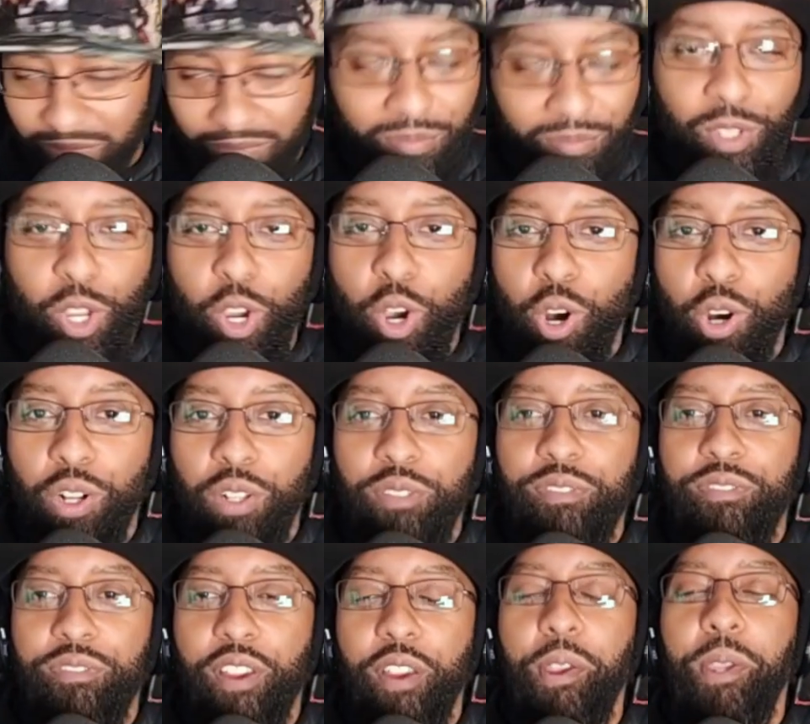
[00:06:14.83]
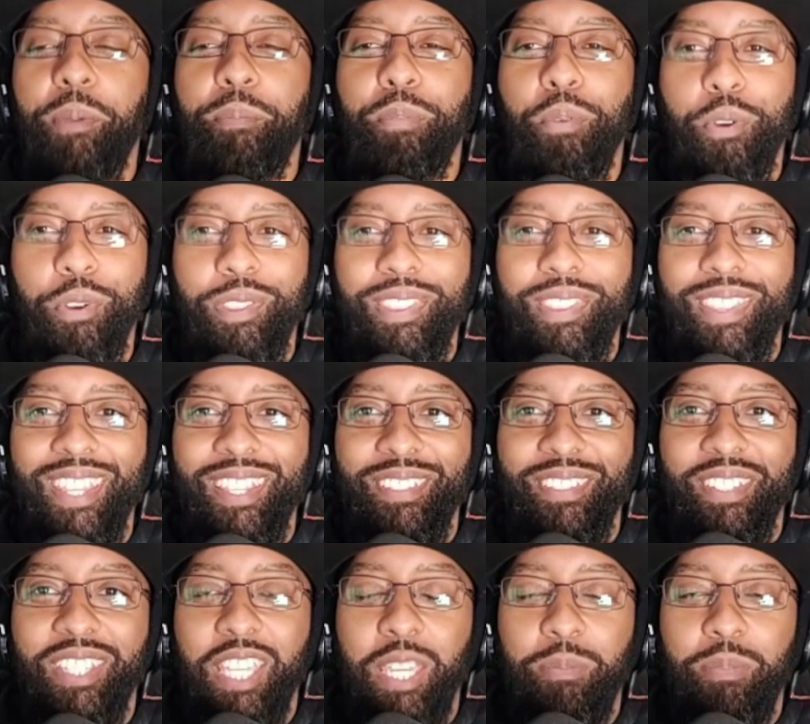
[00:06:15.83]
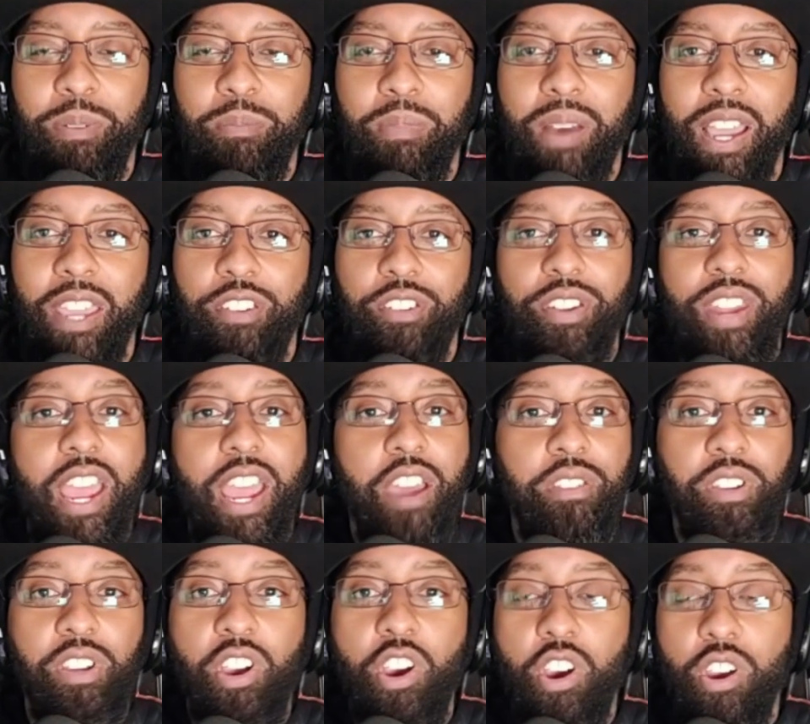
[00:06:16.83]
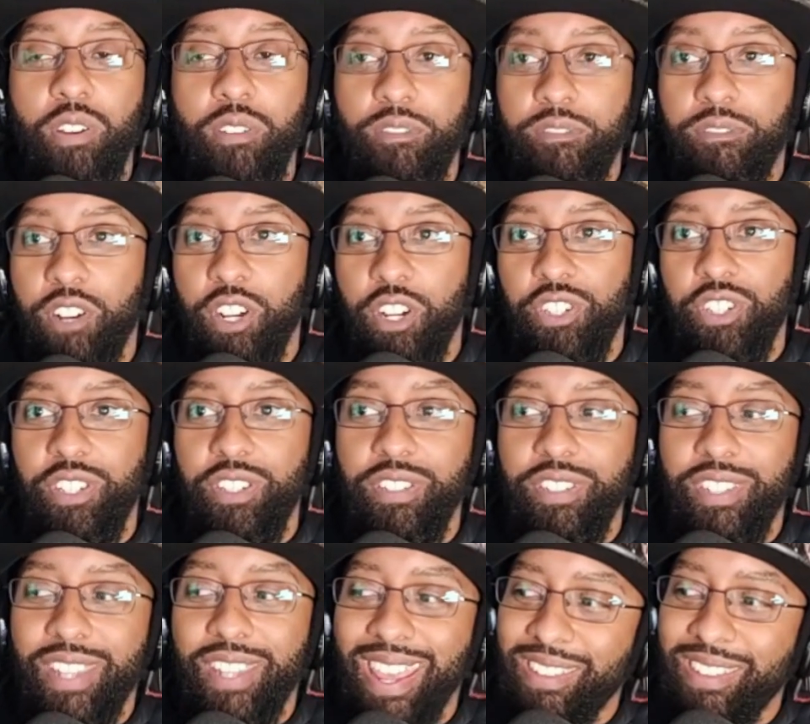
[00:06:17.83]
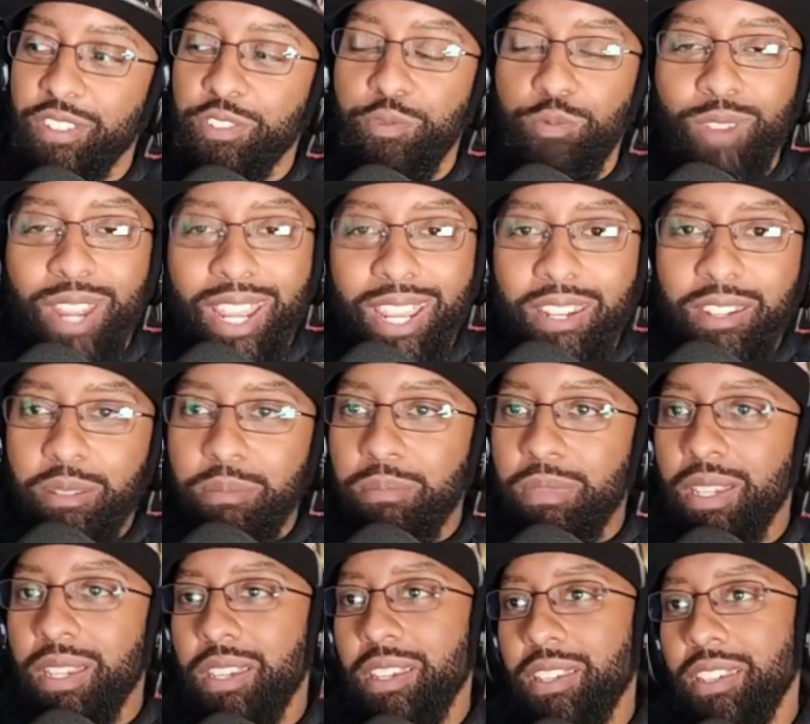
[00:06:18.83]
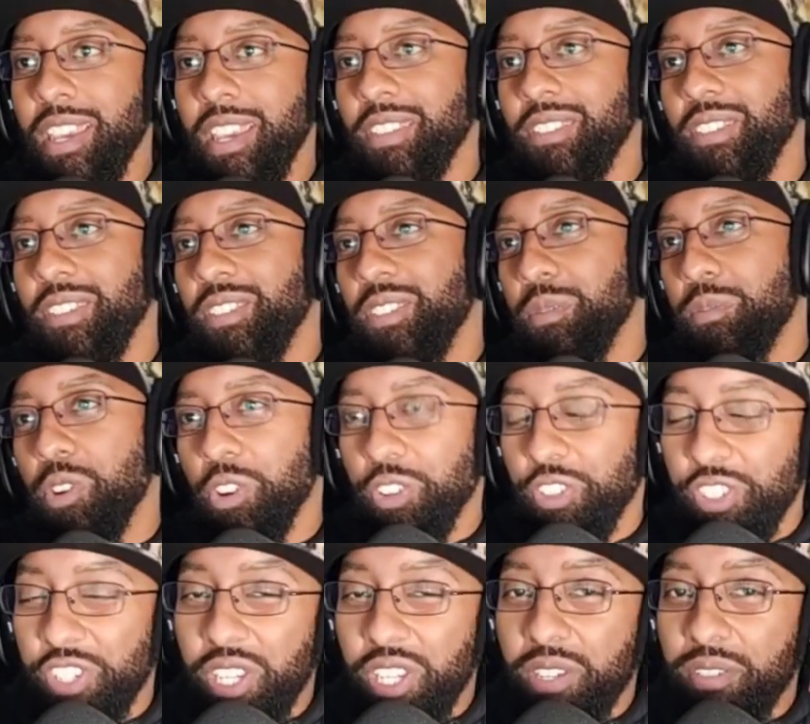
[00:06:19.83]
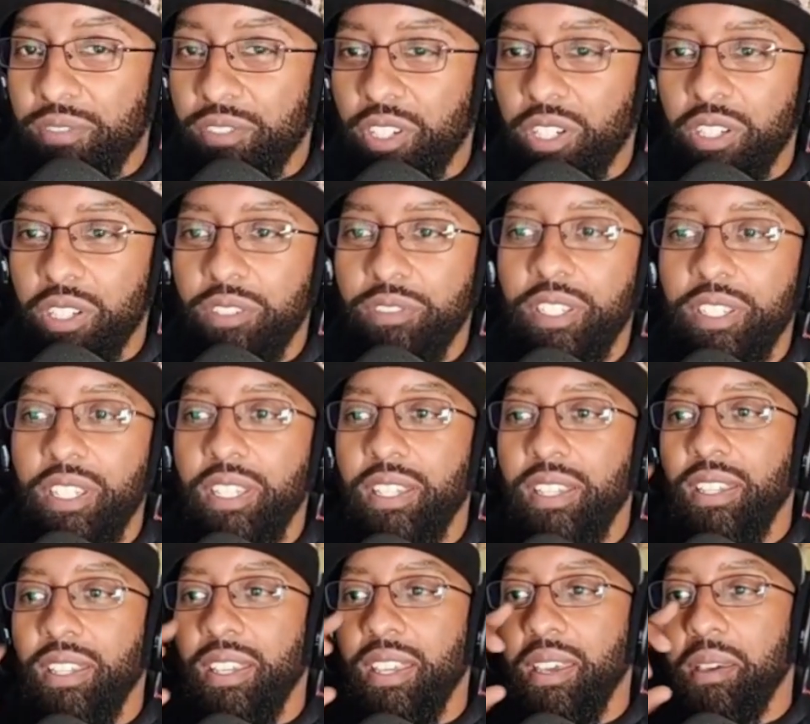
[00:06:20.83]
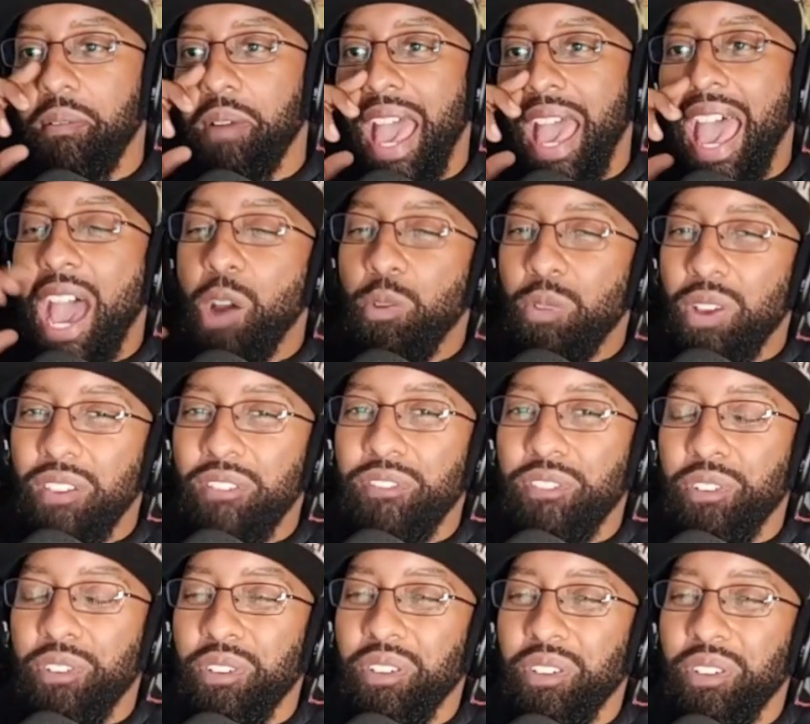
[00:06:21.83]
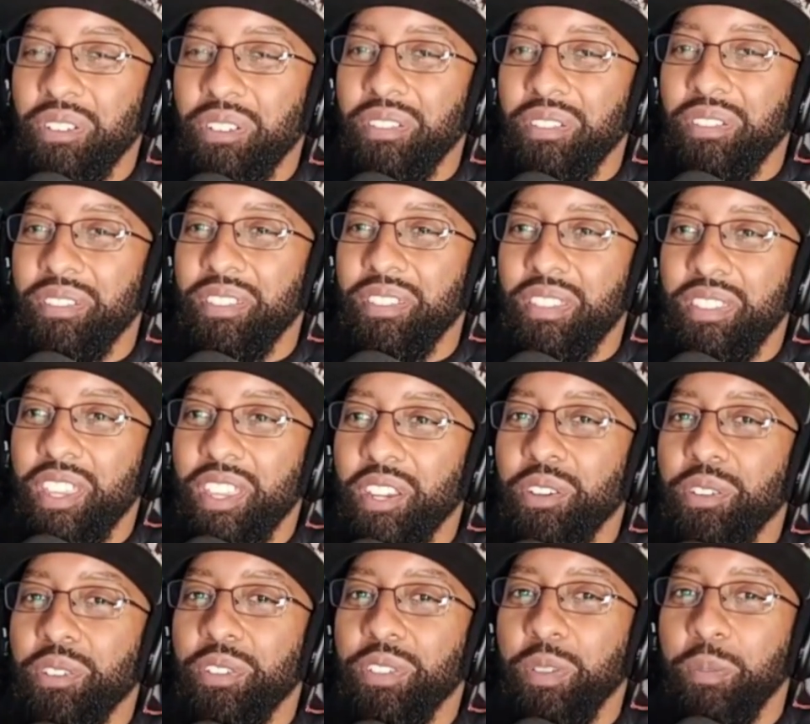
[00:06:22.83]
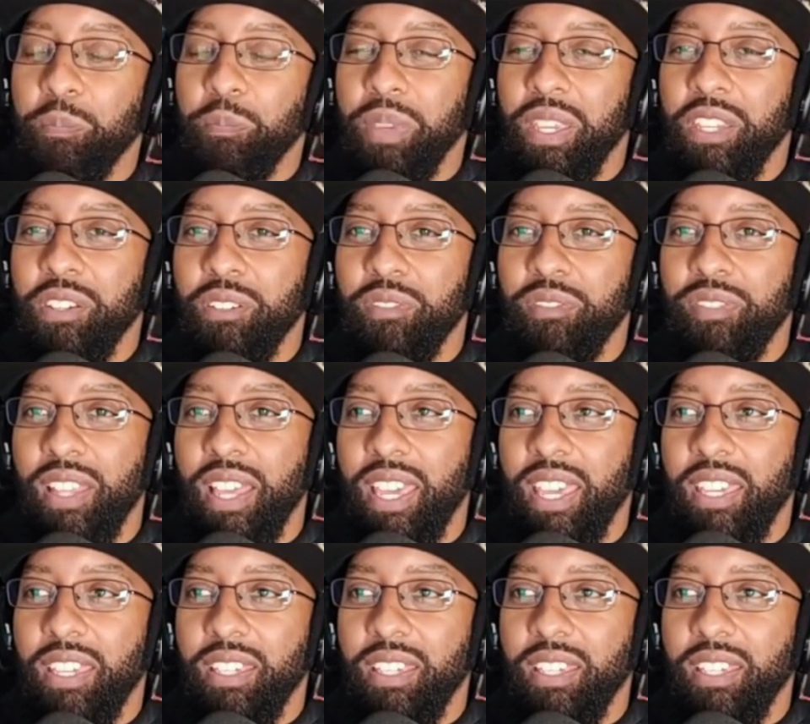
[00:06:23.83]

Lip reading: all very important things to keep in mind on how the card functions. Yes, it's random. Yes, there's some RNG involved. However, there's a bit of like